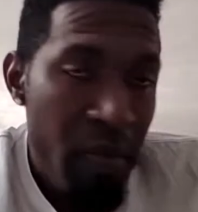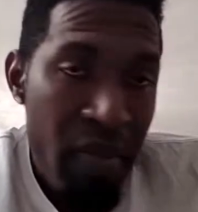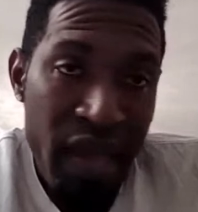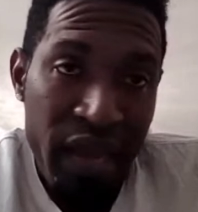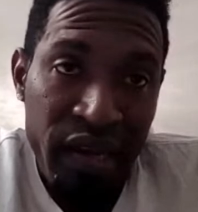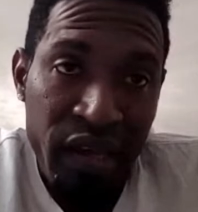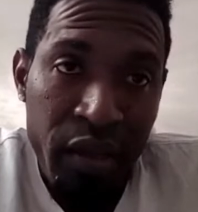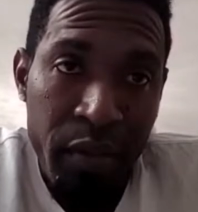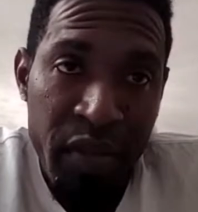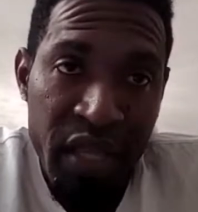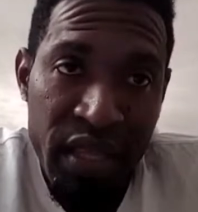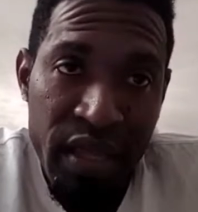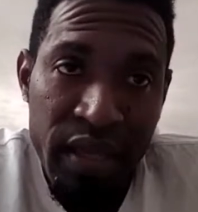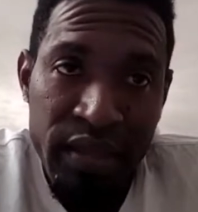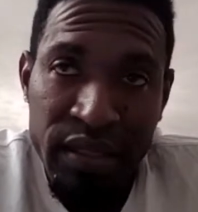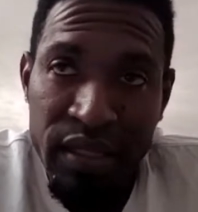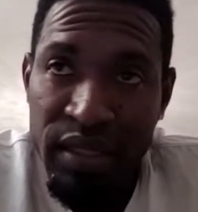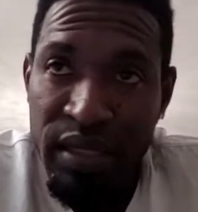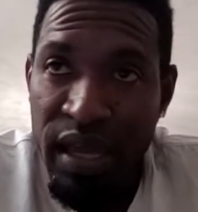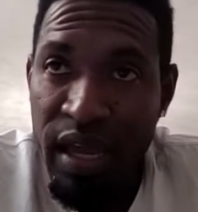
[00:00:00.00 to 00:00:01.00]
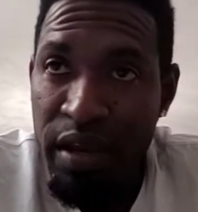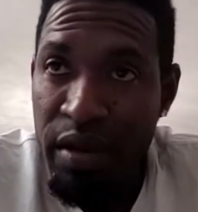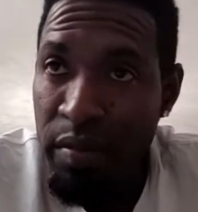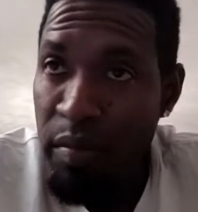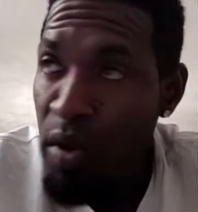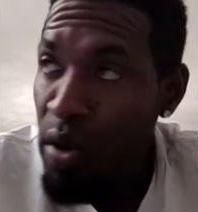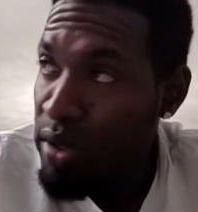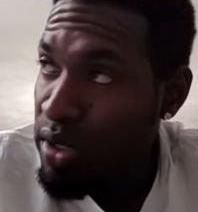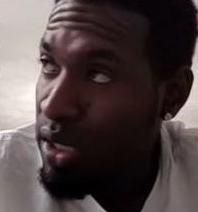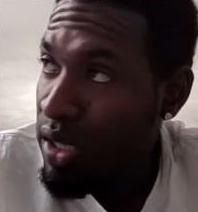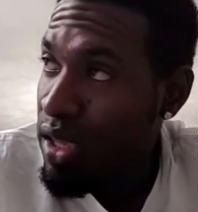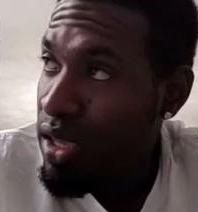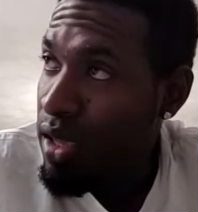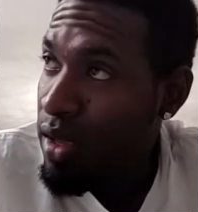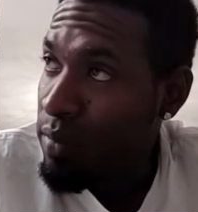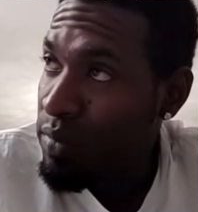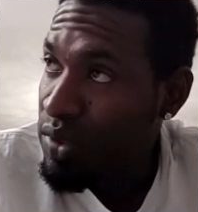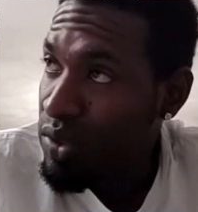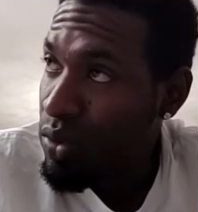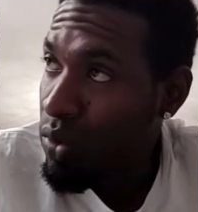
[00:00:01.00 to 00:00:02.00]
maybe a little bit hesitant, but
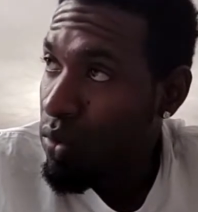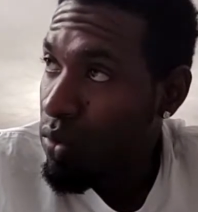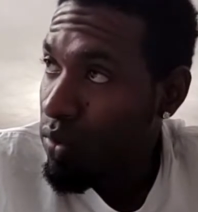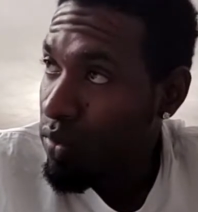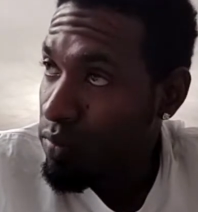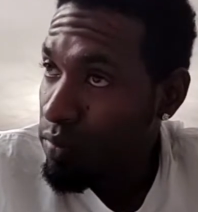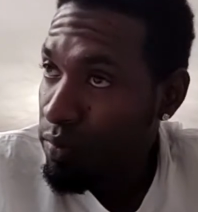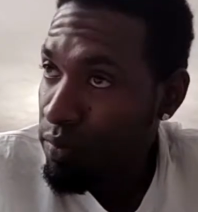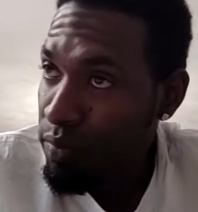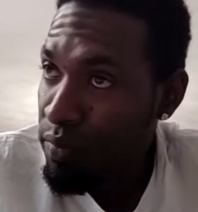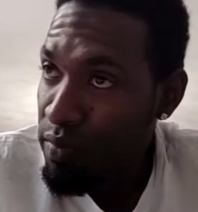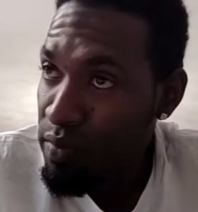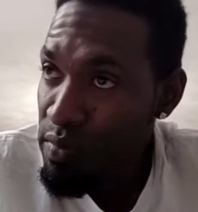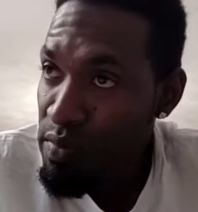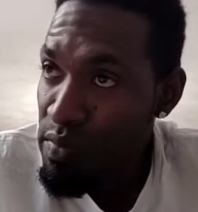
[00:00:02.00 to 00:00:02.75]
game soon.